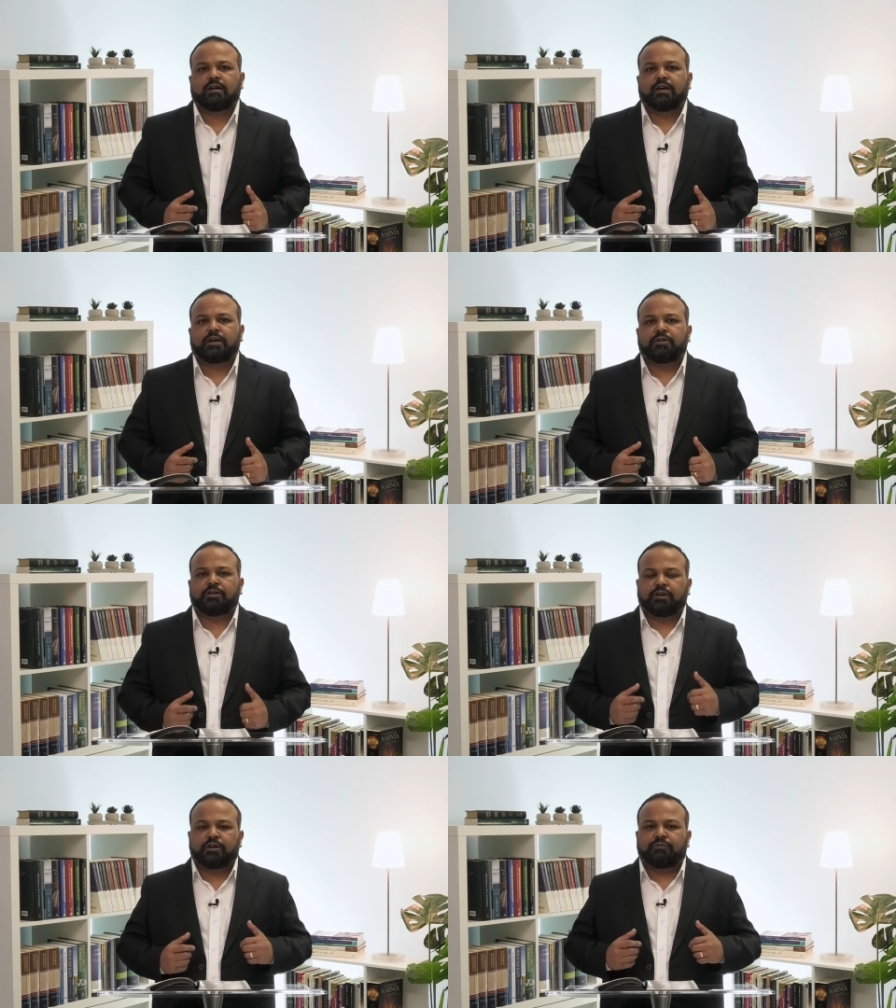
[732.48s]
And
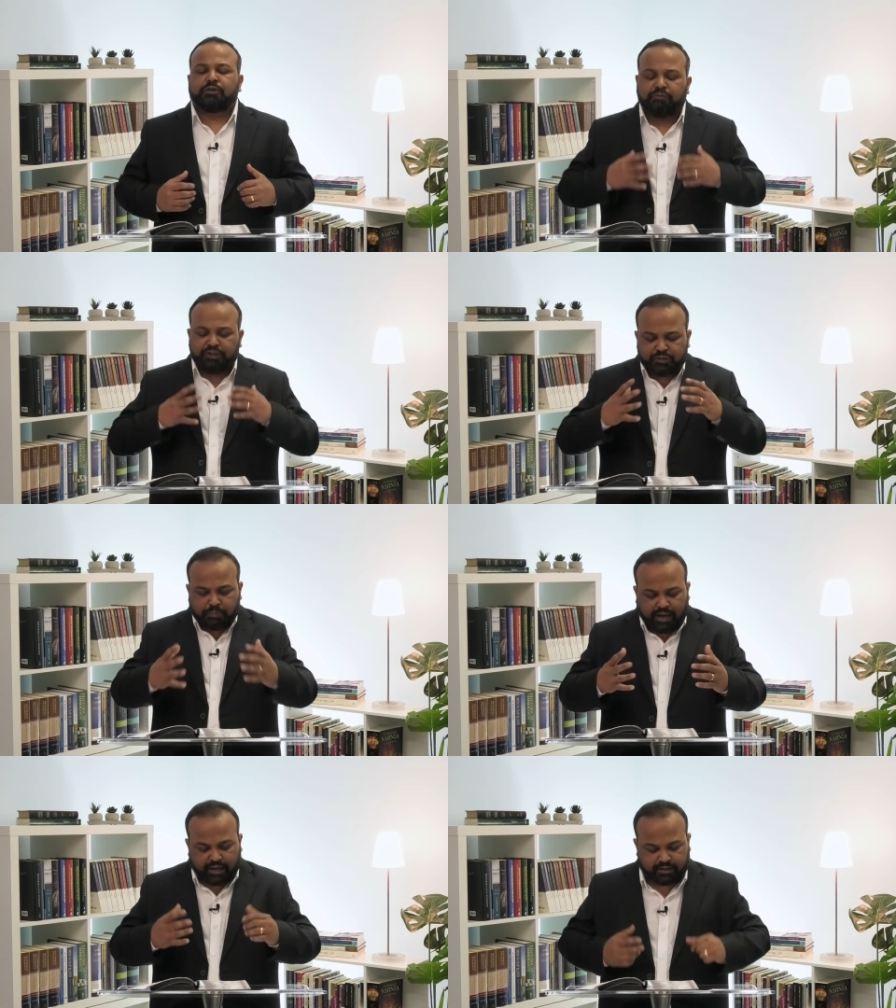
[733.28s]
a few weeks
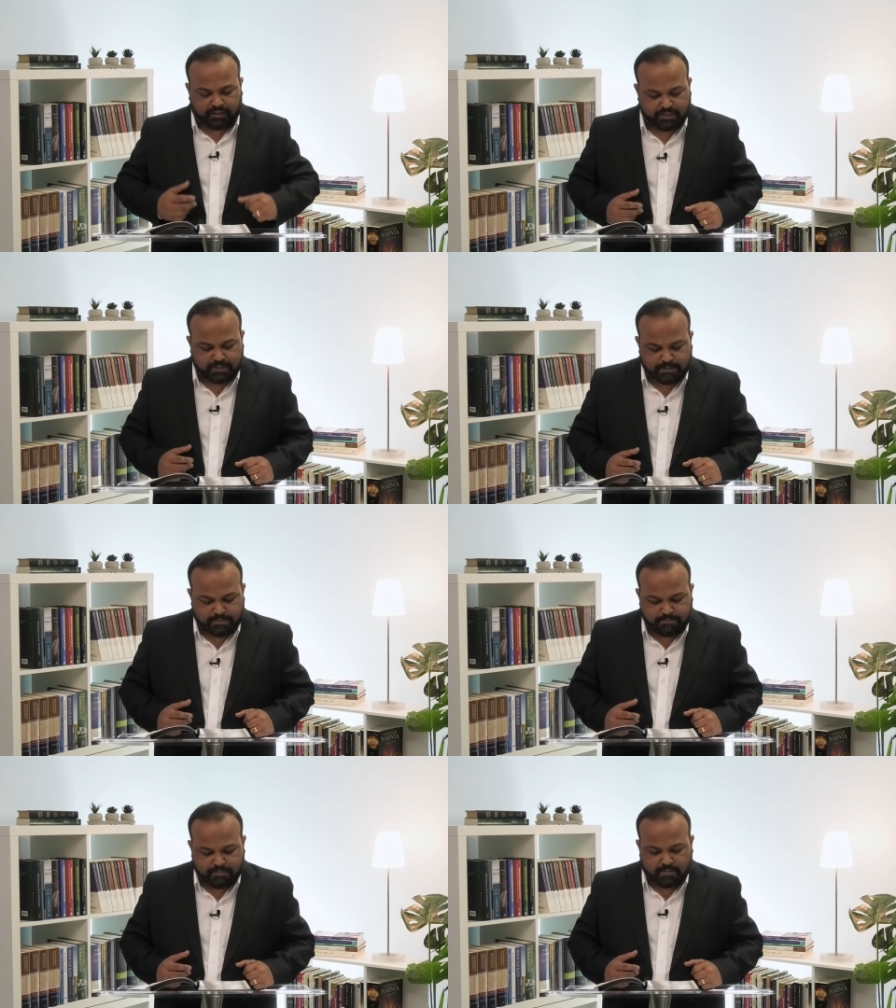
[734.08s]
back,
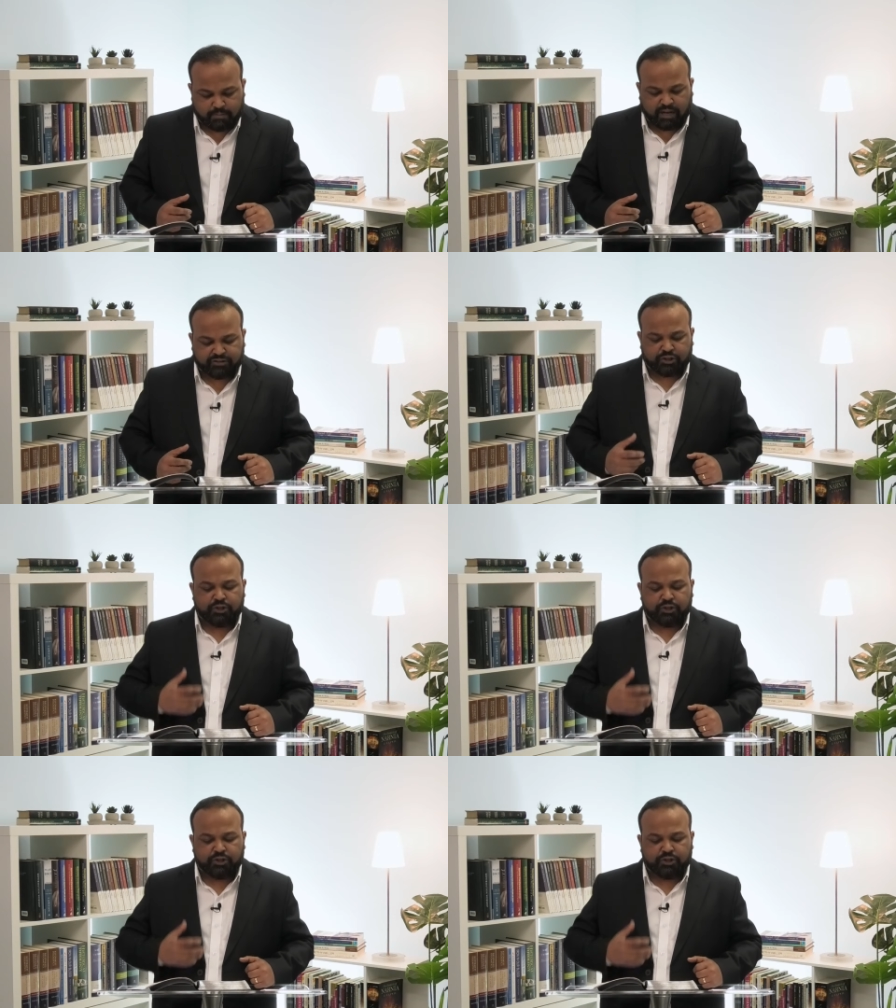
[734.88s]
Pastor